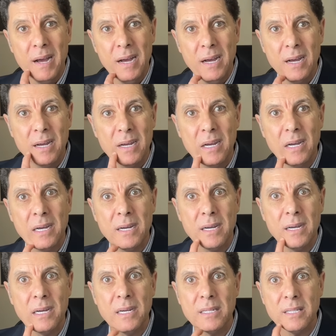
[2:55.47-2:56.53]
uh,
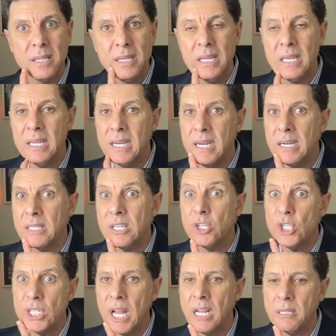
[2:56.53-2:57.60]
uh, uh, uh, the
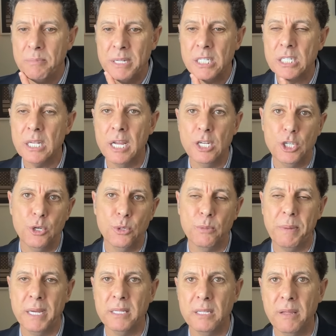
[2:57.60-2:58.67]
statements issued
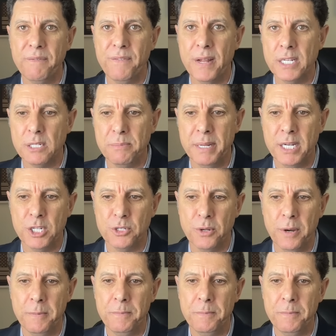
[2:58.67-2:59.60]
by the defense minister.